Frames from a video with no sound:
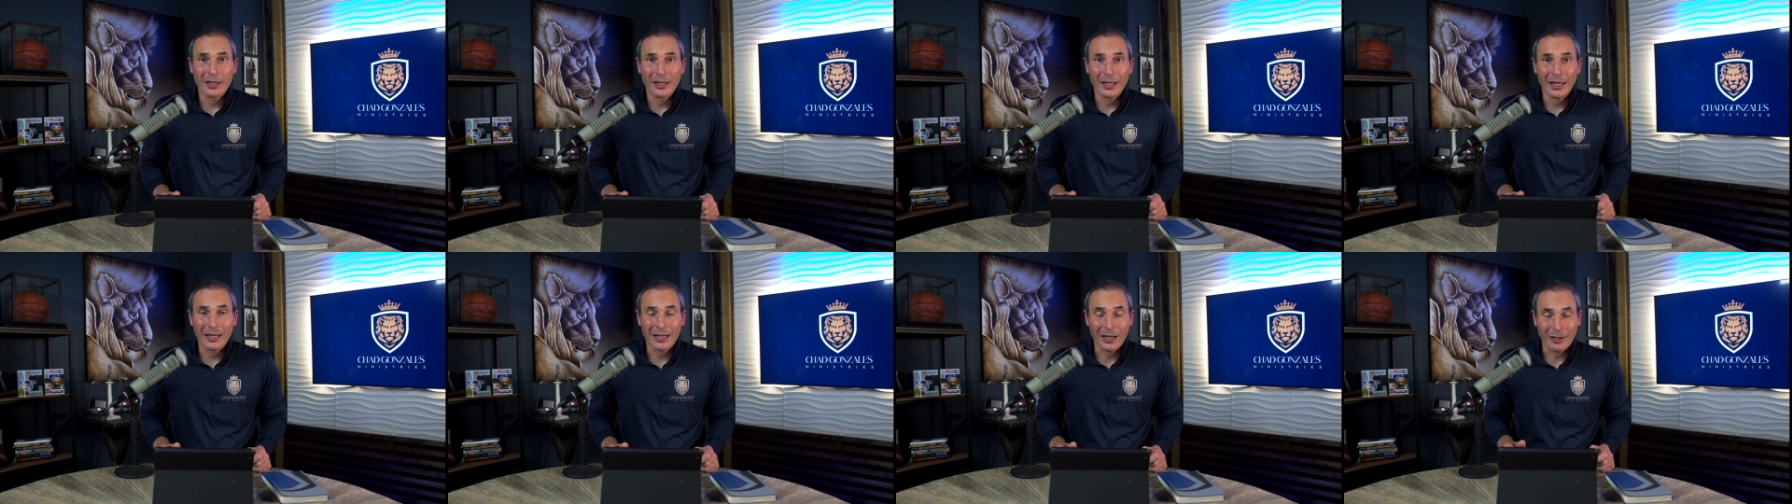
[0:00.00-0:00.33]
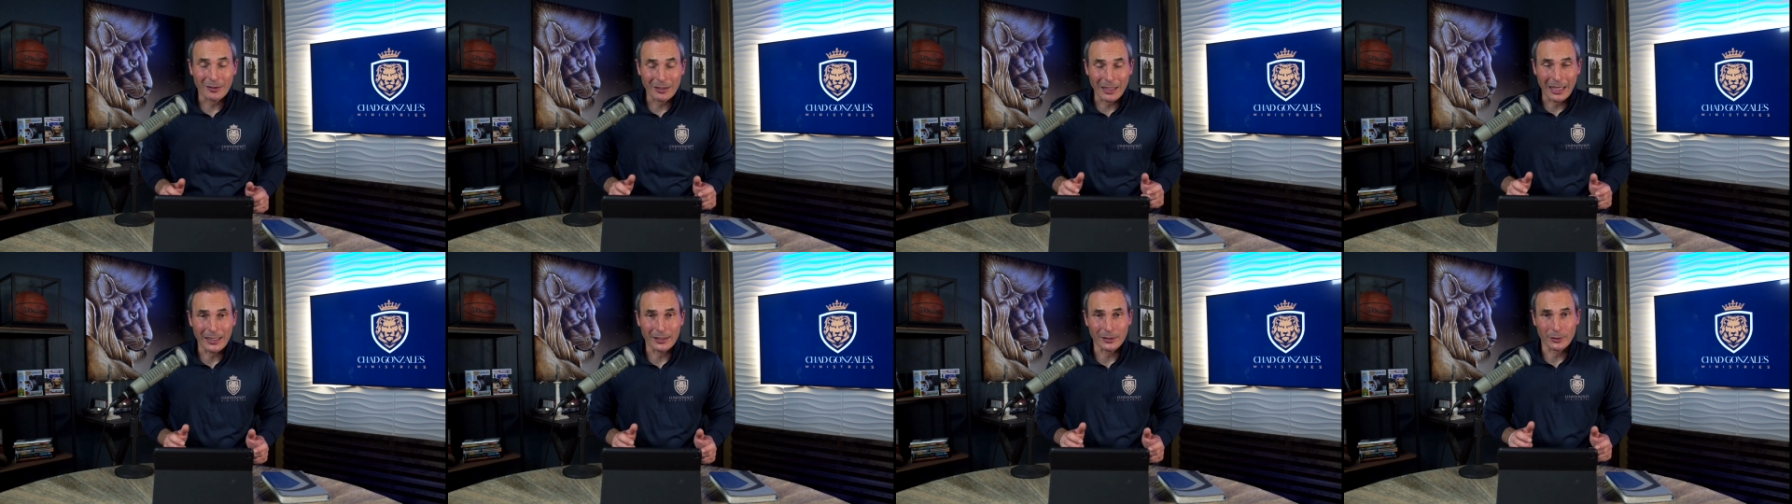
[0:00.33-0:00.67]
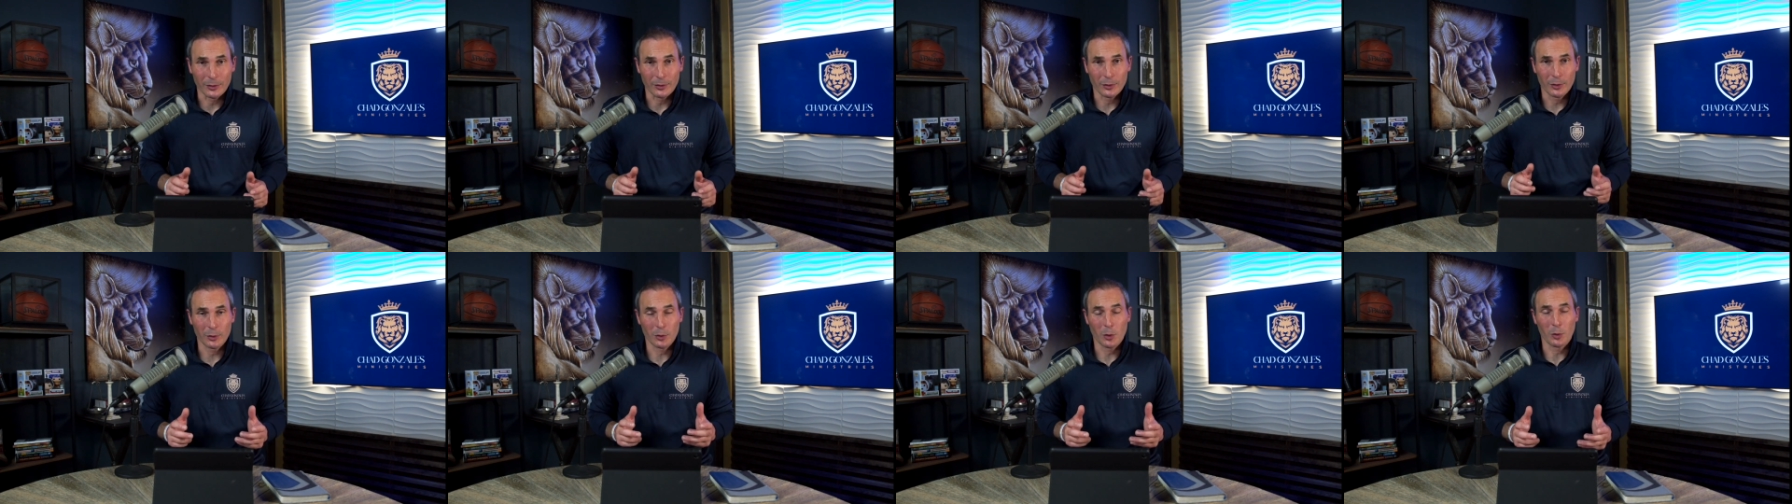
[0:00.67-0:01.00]
and our
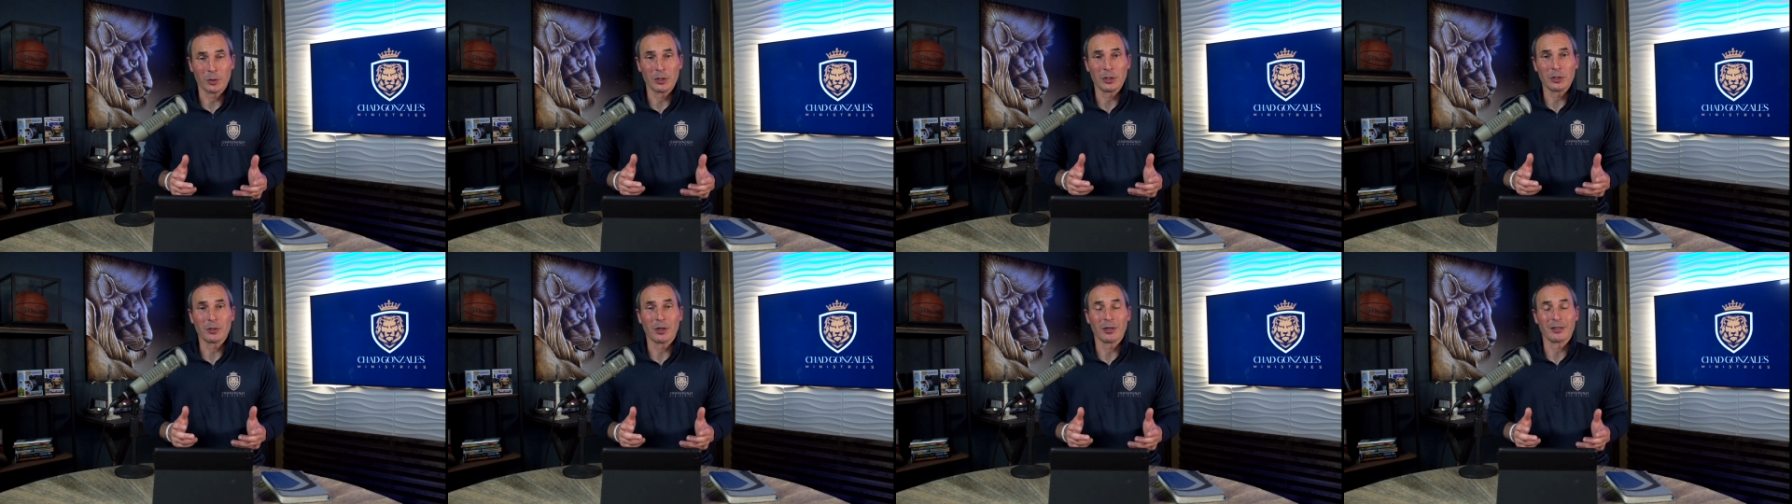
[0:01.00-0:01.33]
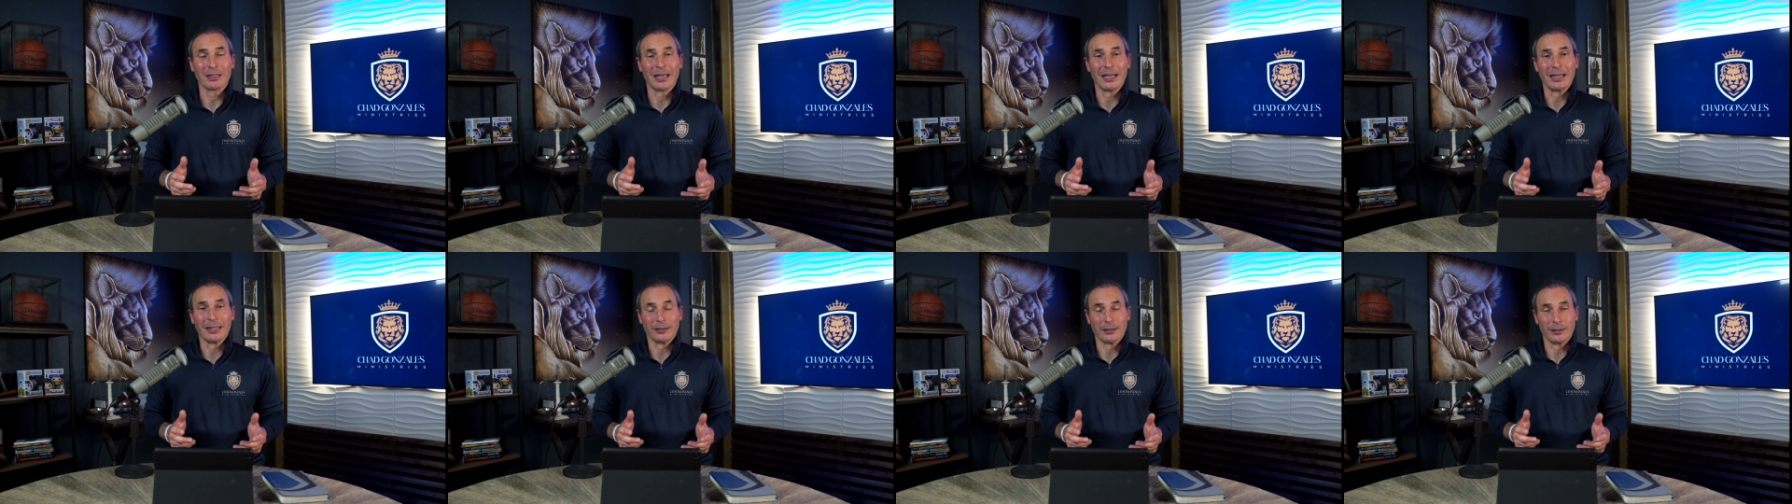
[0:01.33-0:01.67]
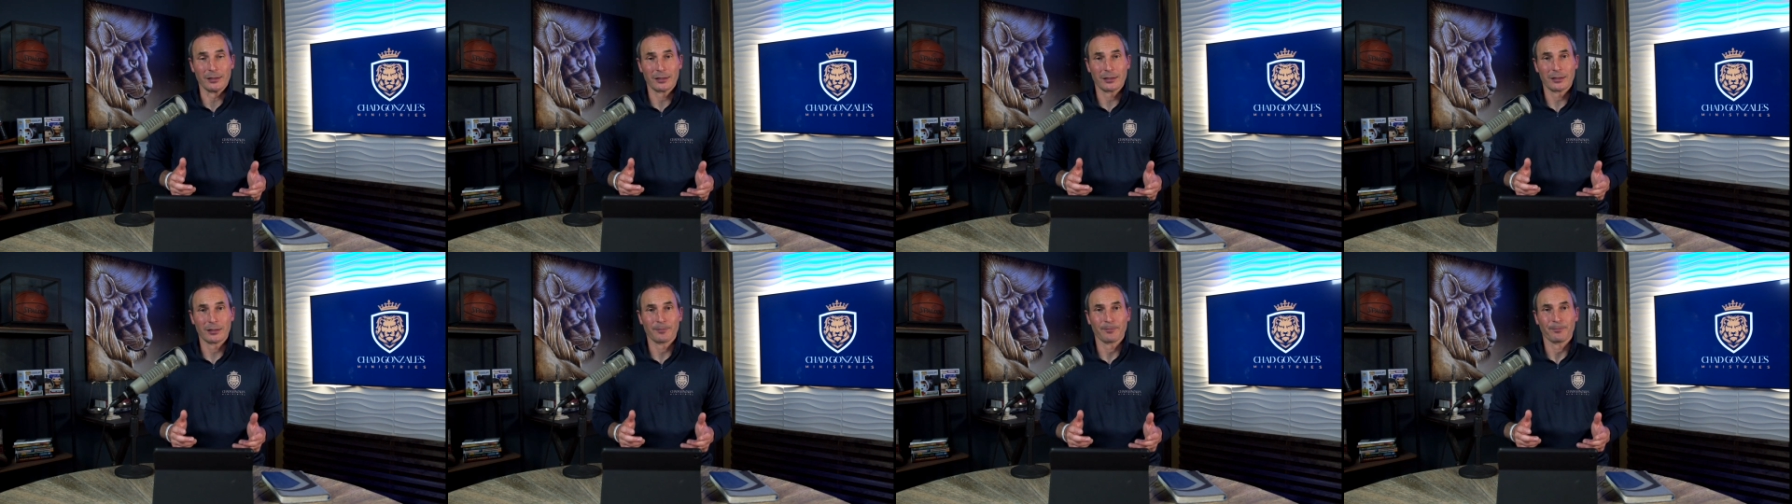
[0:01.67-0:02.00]
likeness, according to our
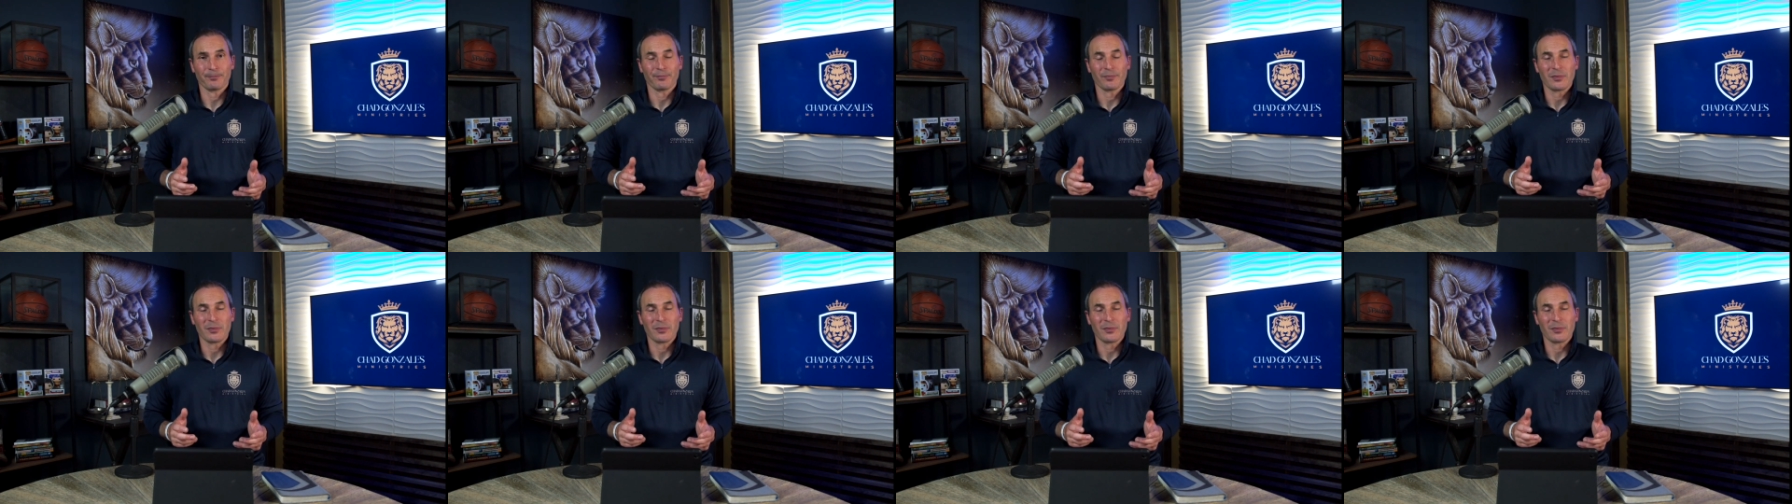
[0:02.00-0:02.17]
likeness.